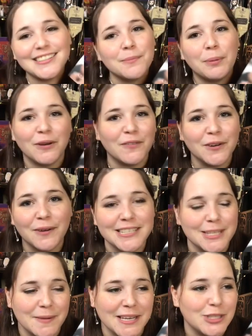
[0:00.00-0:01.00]
the perfect
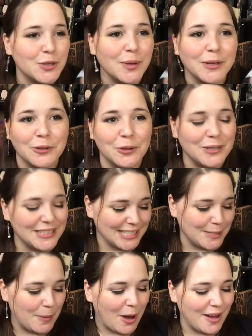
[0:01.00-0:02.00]
recipe to include in
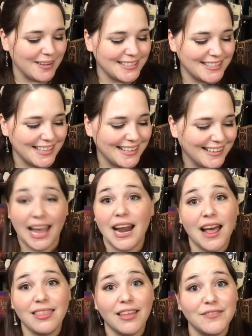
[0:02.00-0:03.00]
this box. And
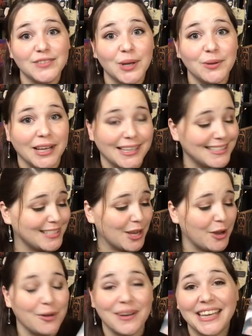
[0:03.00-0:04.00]
I love donuts, so